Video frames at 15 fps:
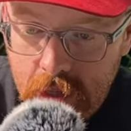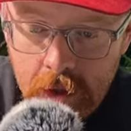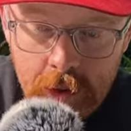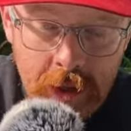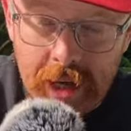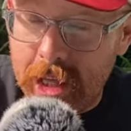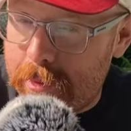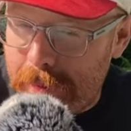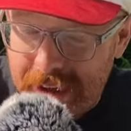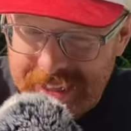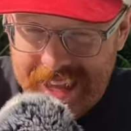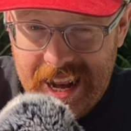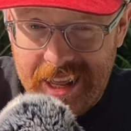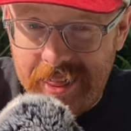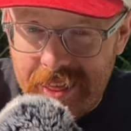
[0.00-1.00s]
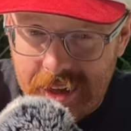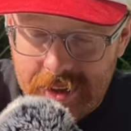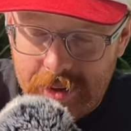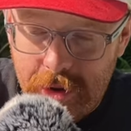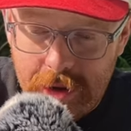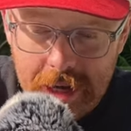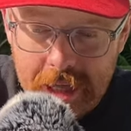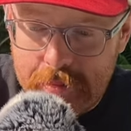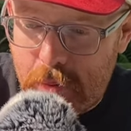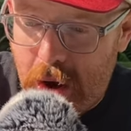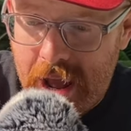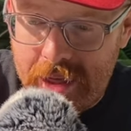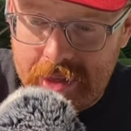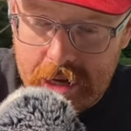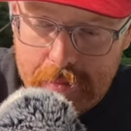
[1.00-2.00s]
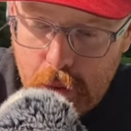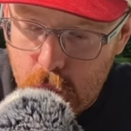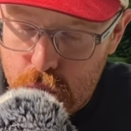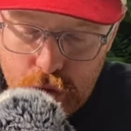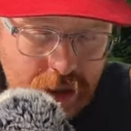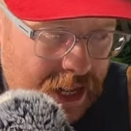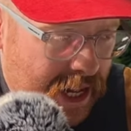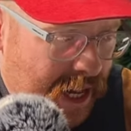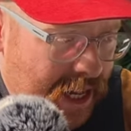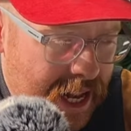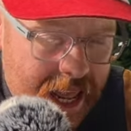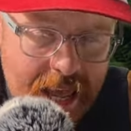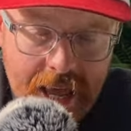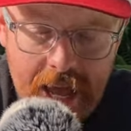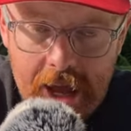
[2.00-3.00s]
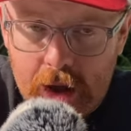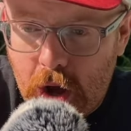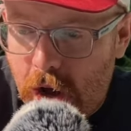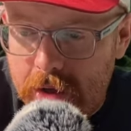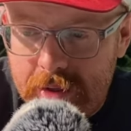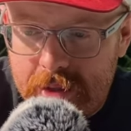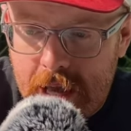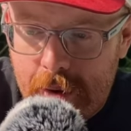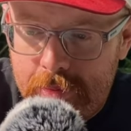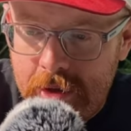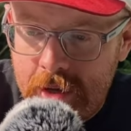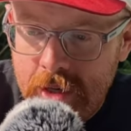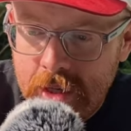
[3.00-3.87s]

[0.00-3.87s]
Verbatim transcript: So you can express anything. You can express an emotion, an idea, a concept,